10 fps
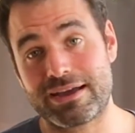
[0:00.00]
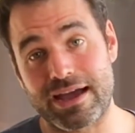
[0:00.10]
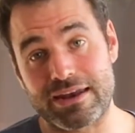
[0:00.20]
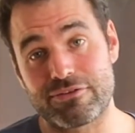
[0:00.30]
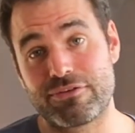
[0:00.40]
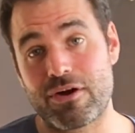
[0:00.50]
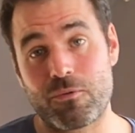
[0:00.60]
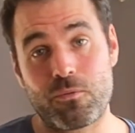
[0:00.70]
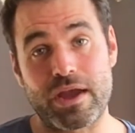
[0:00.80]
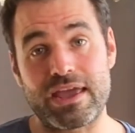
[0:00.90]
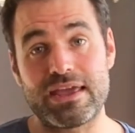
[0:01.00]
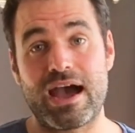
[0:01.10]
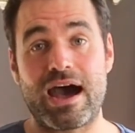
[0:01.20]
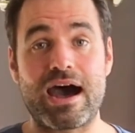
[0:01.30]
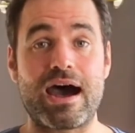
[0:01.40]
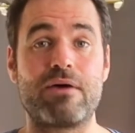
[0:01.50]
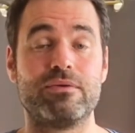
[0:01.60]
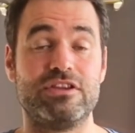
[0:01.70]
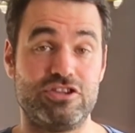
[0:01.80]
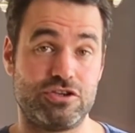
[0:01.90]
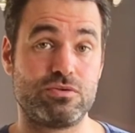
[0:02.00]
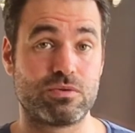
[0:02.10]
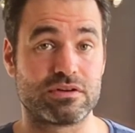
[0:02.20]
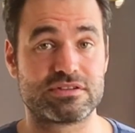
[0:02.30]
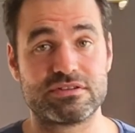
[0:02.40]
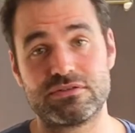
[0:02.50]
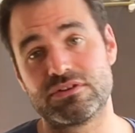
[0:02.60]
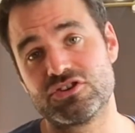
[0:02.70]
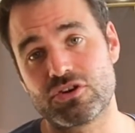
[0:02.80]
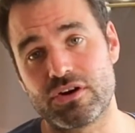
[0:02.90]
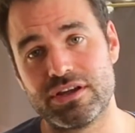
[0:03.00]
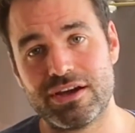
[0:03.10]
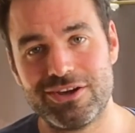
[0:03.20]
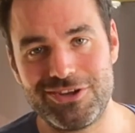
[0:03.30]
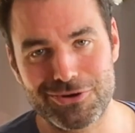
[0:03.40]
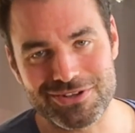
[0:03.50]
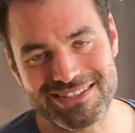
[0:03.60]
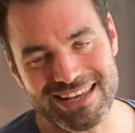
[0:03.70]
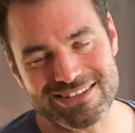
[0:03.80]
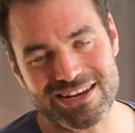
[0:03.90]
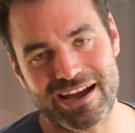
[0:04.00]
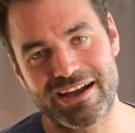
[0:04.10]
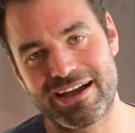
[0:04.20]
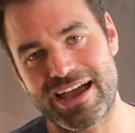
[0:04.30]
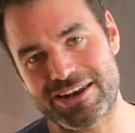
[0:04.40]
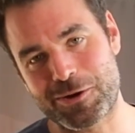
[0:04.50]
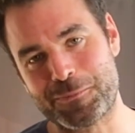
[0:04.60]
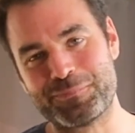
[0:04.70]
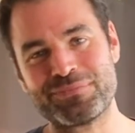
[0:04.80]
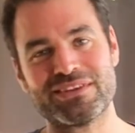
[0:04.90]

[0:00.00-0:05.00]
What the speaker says: kind of way how you want to enjoy your sencha at home.